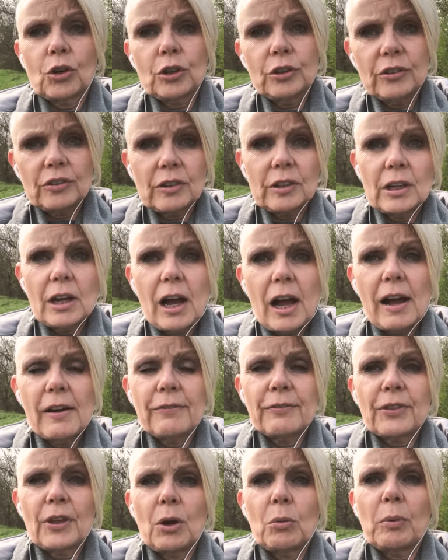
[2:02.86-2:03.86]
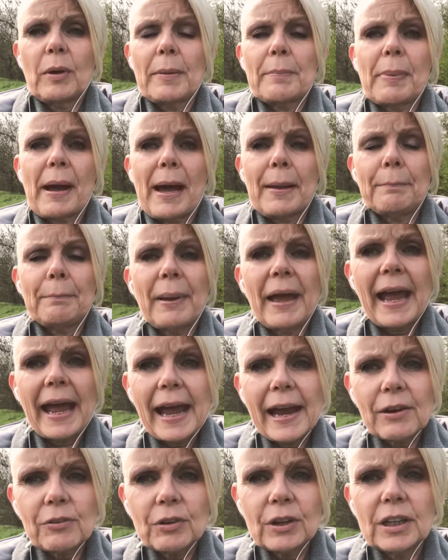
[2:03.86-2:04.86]
good enough, that we're bad
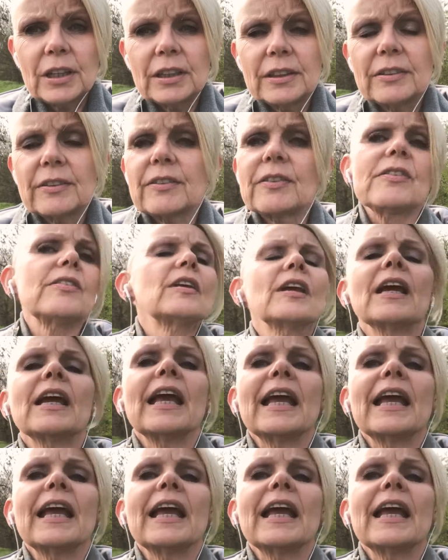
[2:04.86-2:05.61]
parents.